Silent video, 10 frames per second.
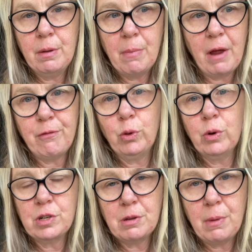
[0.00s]
my
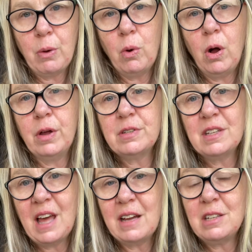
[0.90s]
floors and my walls.
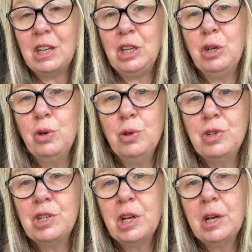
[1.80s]
That's a huge